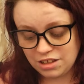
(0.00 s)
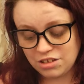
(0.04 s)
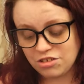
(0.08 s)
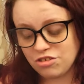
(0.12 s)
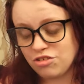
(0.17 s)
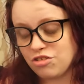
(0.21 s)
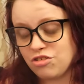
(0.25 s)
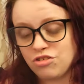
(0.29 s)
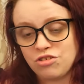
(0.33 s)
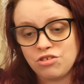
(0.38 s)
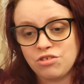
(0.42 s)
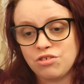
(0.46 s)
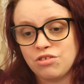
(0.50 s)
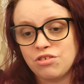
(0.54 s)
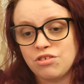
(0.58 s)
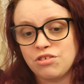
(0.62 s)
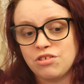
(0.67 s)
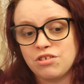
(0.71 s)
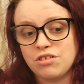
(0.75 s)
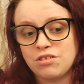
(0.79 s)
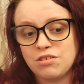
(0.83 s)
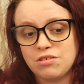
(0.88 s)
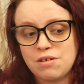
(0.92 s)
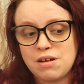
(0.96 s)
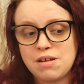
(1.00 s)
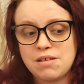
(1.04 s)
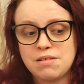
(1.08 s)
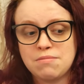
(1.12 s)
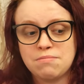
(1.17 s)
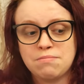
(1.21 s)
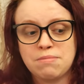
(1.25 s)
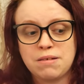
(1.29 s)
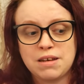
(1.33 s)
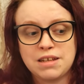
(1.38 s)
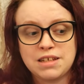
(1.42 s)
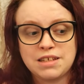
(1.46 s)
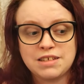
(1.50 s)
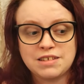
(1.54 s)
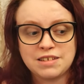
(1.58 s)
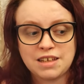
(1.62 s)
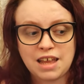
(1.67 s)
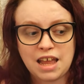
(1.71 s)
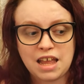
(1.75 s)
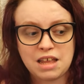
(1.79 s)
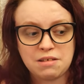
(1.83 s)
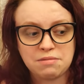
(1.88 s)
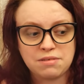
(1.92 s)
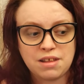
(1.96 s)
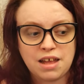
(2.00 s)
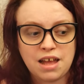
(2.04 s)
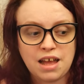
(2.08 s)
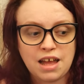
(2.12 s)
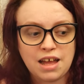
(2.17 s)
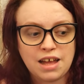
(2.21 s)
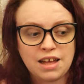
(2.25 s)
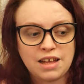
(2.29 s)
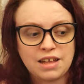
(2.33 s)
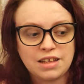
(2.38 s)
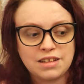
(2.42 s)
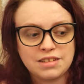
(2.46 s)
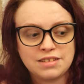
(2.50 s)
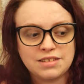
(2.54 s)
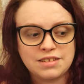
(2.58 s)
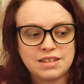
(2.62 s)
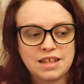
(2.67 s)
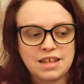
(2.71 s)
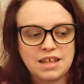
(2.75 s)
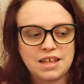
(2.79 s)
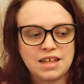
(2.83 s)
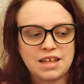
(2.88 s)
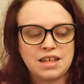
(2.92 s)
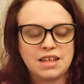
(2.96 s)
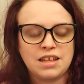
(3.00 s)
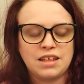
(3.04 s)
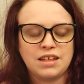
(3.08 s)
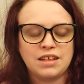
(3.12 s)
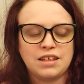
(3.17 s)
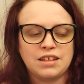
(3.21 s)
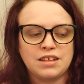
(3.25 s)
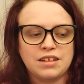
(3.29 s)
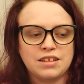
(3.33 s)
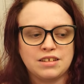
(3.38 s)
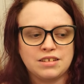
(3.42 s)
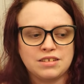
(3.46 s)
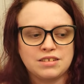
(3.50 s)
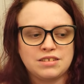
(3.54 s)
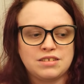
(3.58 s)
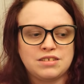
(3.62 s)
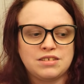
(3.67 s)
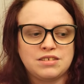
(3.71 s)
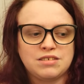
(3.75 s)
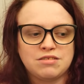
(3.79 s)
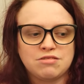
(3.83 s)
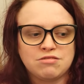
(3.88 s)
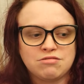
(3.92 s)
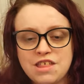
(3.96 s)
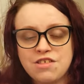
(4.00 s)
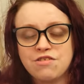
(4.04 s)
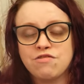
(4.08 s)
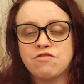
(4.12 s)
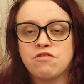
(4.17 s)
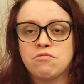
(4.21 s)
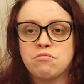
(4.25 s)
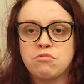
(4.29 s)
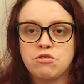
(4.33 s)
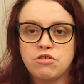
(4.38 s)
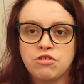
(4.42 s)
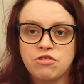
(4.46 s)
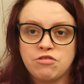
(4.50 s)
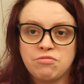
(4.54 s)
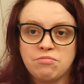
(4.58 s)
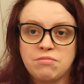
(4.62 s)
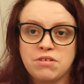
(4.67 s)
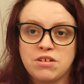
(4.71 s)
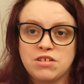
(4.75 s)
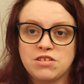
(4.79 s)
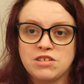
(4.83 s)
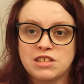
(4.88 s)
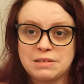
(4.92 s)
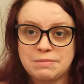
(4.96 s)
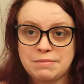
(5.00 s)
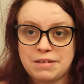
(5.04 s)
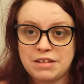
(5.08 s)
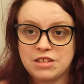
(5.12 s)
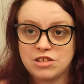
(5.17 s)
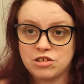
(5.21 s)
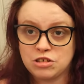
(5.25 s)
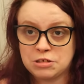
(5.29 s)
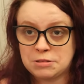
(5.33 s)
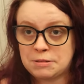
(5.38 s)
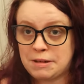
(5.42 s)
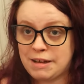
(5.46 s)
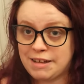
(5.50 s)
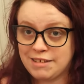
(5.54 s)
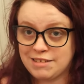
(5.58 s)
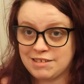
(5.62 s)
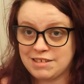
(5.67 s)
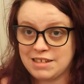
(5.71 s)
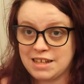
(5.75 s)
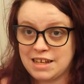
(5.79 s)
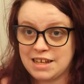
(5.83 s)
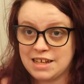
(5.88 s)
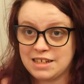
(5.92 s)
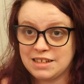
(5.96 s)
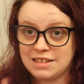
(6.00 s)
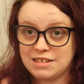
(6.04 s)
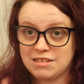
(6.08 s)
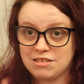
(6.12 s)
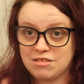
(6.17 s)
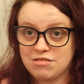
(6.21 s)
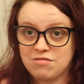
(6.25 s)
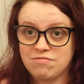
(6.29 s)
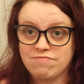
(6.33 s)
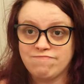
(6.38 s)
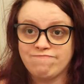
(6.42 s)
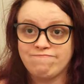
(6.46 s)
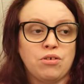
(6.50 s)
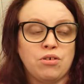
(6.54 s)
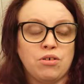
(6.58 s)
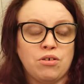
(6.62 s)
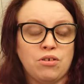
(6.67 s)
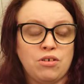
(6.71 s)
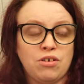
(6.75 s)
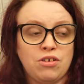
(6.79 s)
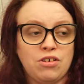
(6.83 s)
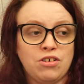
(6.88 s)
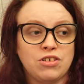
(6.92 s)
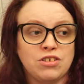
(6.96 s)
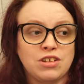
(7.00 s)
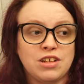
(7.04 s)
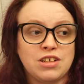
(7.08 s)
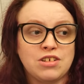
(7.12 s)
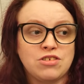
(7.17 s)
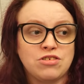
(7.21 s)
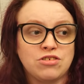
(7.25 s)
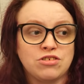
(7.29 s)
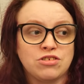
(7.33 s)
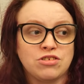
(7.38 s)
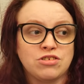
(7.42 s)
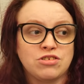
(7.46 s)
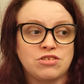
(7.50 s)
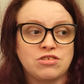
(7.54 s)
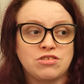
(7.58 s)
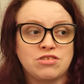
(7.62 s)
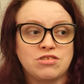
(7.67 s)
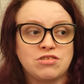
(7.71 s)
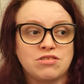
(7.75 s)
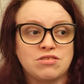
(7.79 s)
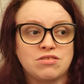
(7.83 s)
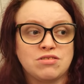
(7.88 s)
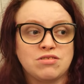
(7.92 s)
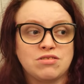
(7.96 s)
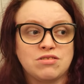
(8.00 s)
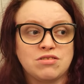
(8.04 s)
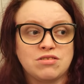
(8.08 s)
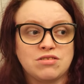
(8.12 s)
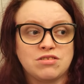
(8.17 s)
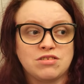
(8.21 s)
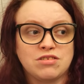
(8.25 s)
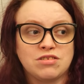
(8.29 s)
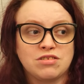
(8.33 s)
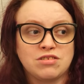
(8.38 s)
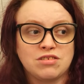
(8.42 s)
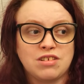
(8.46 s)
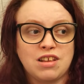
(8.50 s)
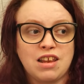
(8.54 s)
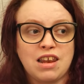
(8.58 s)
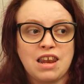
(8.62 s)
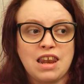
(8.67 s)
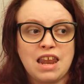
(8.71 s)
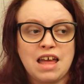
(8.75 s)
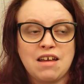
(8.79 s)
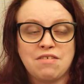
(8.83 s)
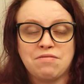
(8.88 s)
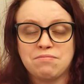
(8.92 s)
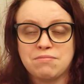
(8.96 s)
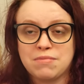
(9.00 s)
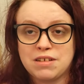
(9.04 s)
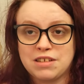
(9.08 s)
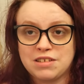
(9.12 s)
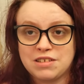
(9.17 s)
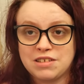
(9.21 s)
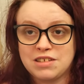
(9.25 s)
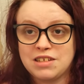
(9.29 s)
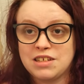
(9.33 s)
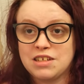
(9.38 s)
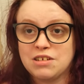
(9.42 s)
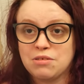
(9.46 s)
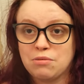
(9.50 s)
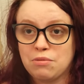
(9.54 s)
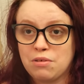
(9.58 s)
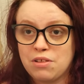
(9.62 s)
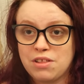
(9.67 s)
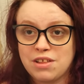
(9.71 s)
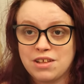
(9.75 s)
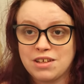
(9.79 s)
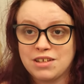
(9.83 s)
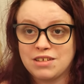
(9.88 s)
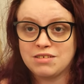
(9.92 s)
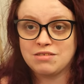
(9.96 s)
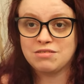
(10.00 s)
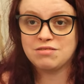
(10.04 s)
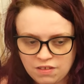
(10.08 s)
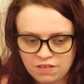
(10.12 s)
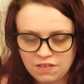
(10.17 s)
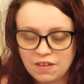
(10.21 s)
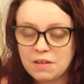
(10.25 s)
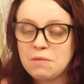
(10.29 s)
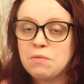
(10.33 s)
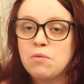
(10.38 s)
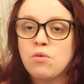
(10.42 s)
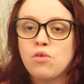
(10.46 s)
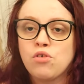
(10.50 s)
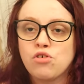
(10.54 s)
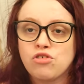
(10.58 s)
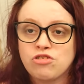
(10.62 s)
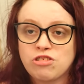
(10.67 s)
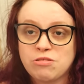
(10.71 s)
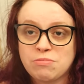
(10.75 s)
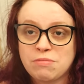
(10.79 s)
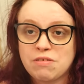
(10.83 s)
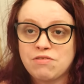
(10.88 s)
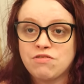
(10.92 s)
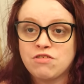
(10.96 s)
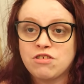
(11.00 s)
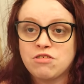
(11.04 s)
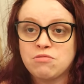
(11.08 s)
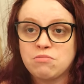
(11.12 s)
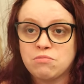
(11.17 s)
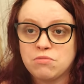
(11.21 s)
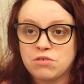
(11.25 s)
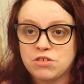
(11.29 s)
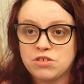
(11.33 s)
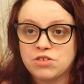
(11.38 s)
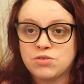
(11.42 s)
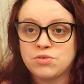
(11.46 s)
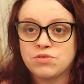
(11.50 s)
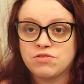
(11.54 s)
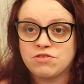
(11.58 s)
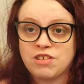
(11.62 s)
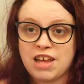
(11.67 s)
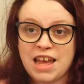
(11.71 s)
in short, when police came there, they either removed me under the Mental Capacity Act or they just left me to deal with it. They walked in my room once with